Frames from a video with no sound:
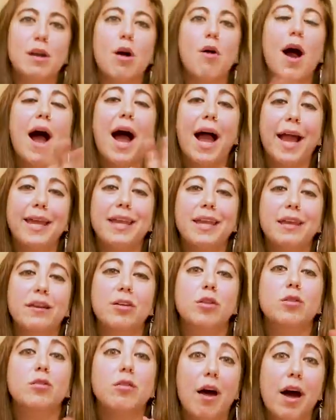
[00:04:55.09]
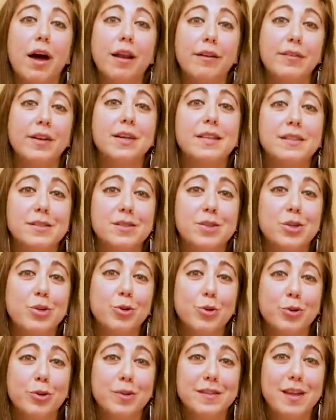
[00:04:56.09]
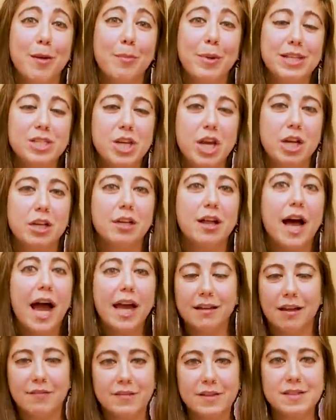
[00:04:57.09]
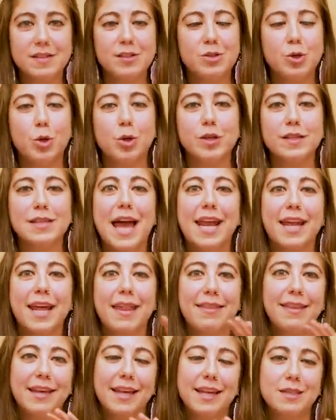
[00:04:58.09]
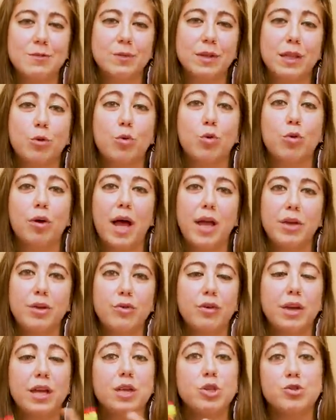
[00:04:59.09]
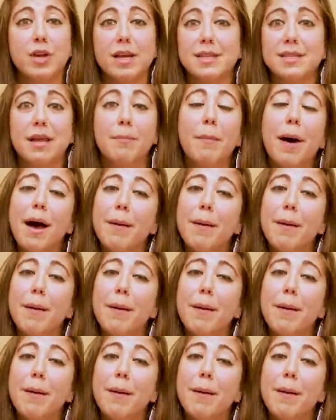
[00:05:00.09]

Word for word: So I eat a lot of instant noodles on my channel. I love instant noodles and I think it's really cool how you can dress them